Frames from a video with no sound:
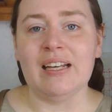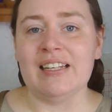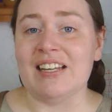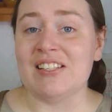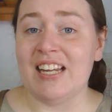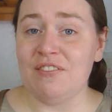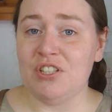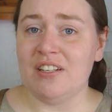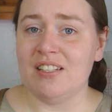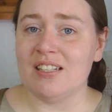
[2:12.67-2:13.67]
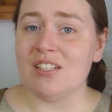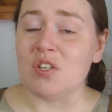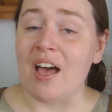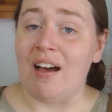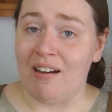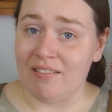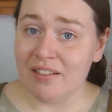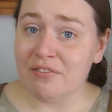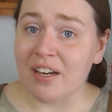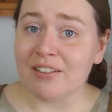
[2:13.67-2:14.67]
Now, stave churches are
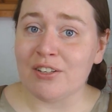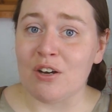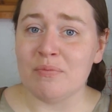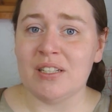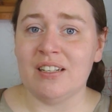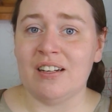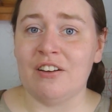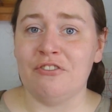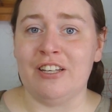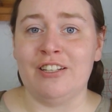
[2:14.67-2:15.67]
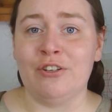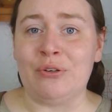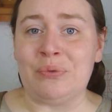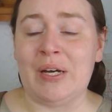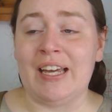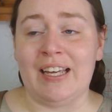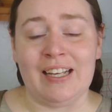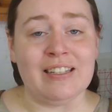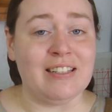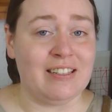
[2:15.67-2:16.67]
in fact common enough in Norway,
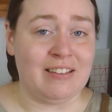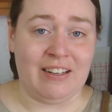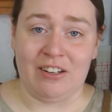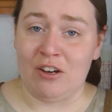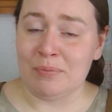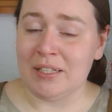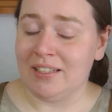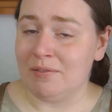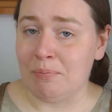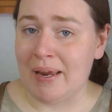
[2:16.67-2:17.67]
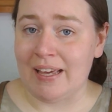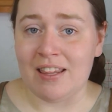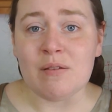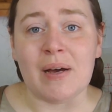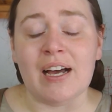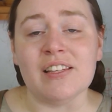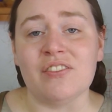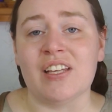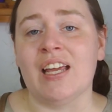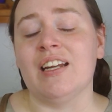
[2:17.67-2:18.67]
and they're common in many other parts
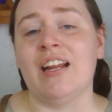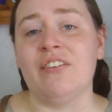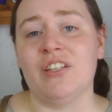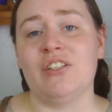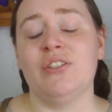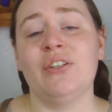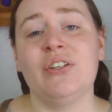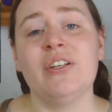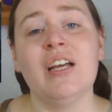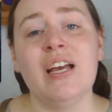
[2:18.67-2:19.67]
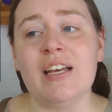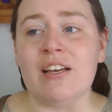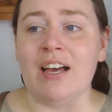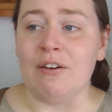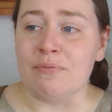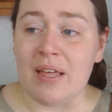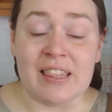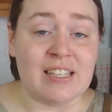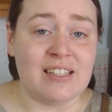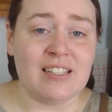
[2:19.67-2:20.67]
of Scandinavia too.
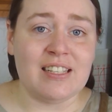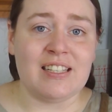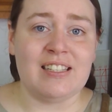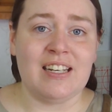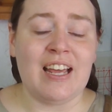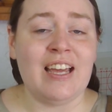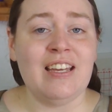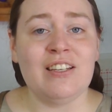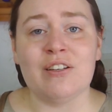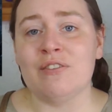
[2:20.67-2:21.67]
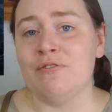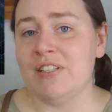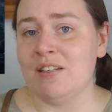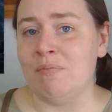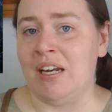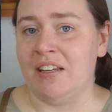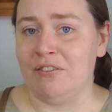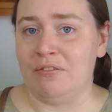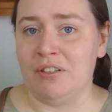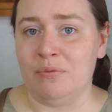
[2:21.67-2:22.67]
They still exist today, you can visit many
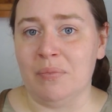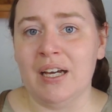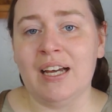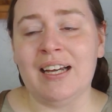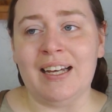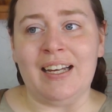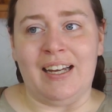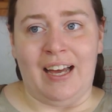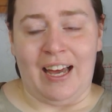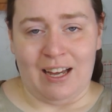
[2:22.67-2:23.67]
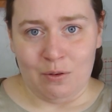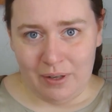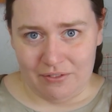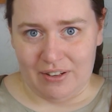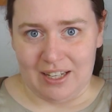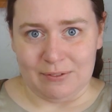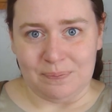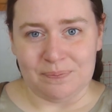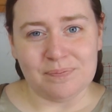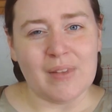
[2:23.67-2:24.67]
of them. However,
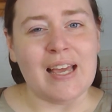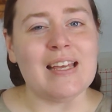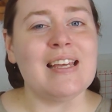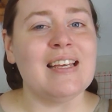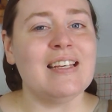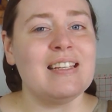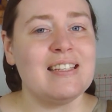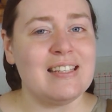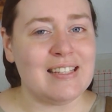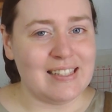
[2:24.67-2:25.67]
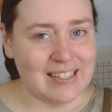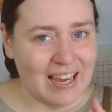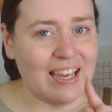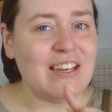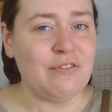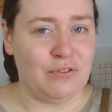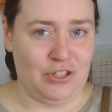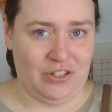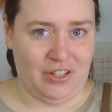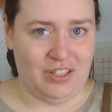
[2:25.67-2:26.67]
stave
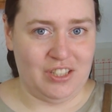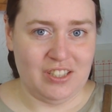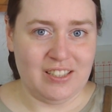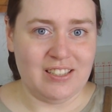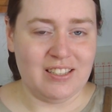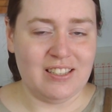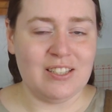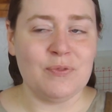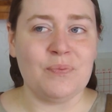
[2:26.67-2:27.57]
churches